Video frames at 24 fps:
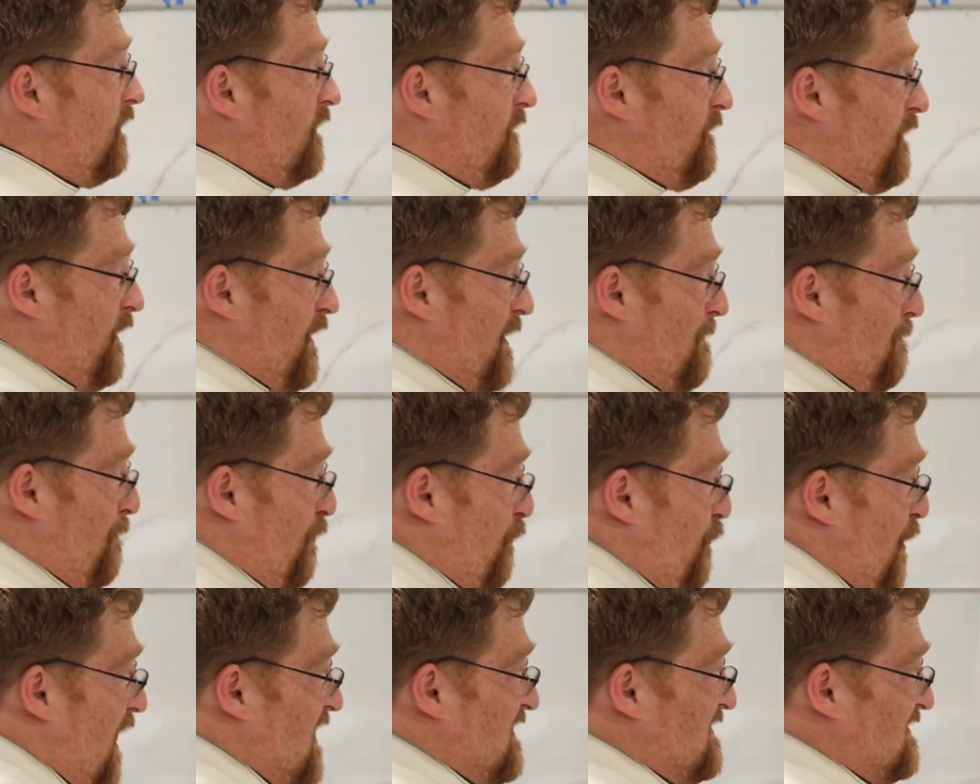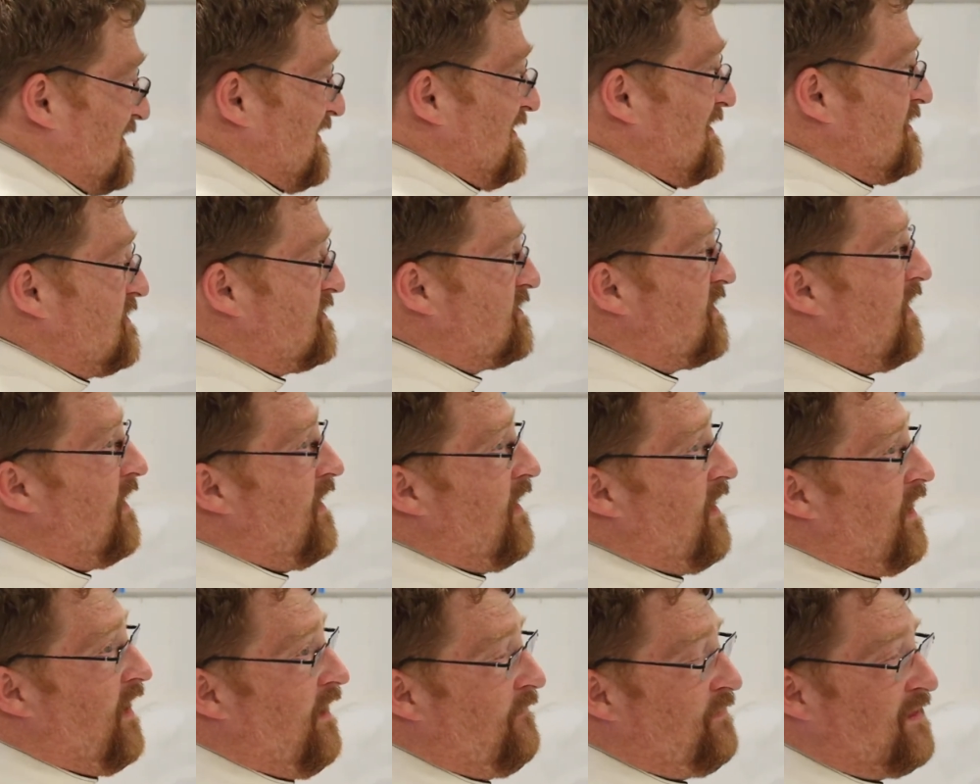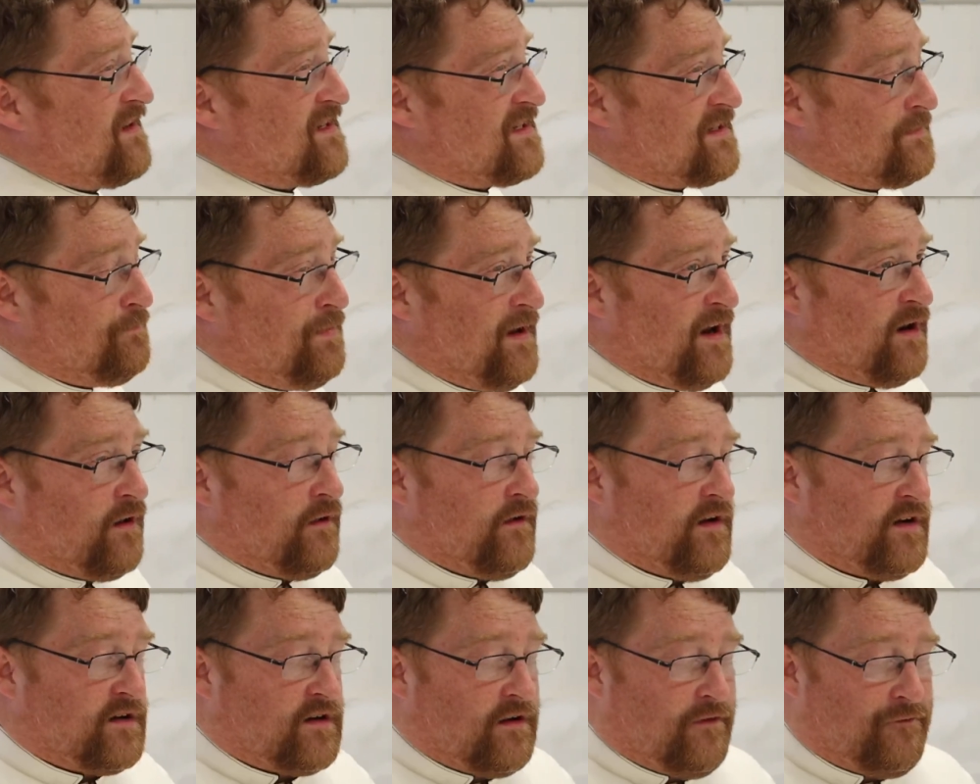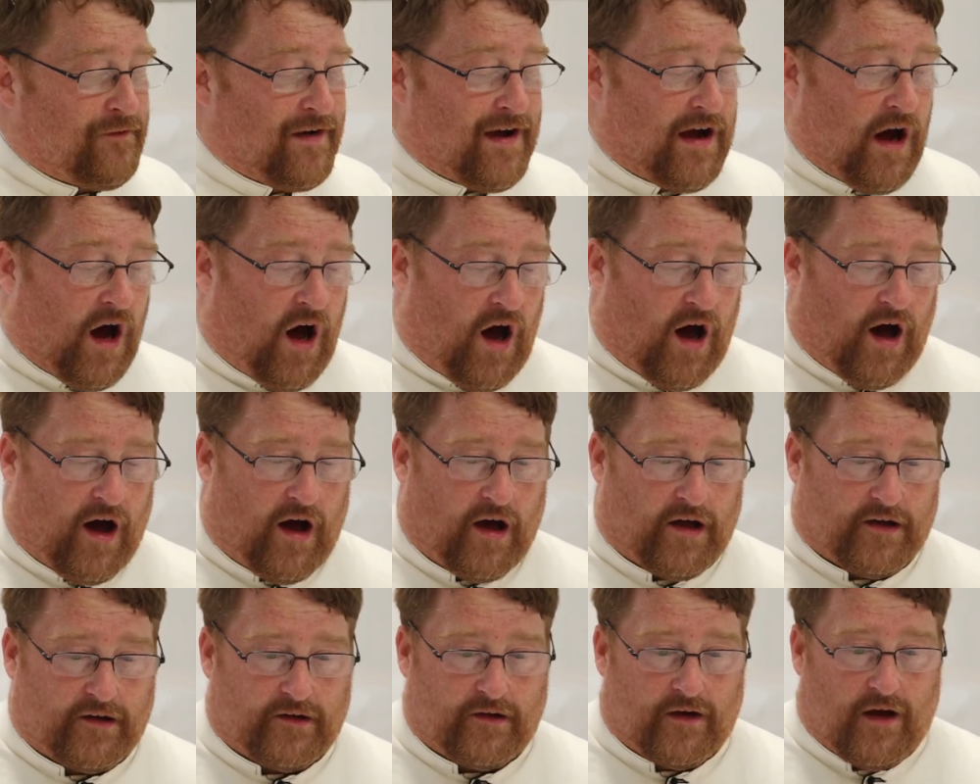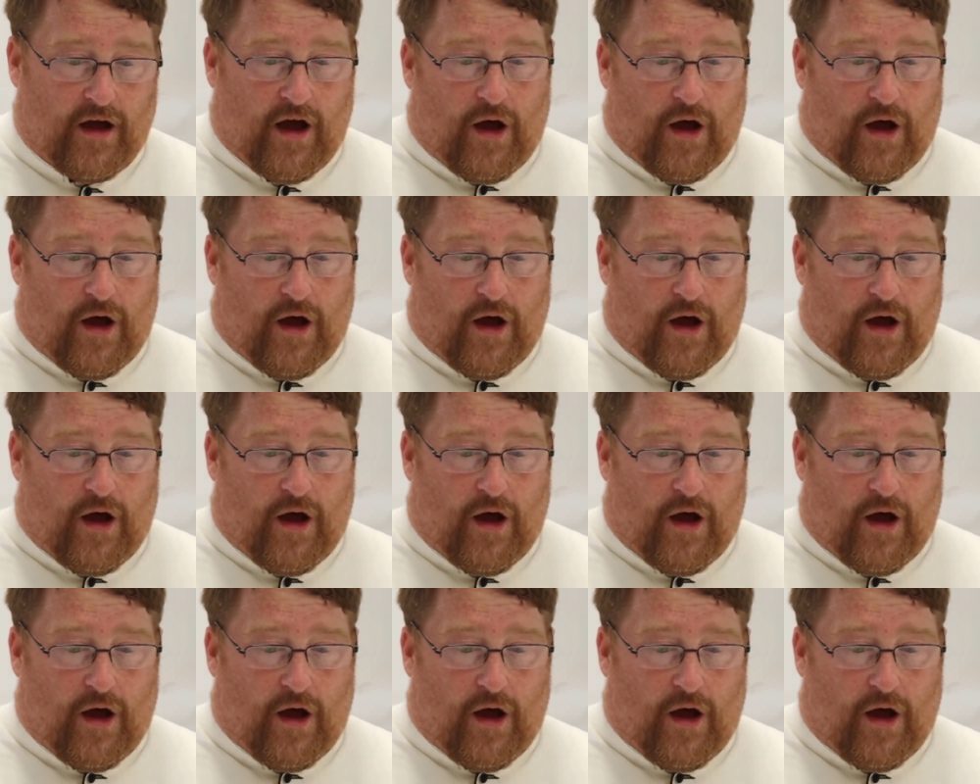with the very presence of the Spirit of God,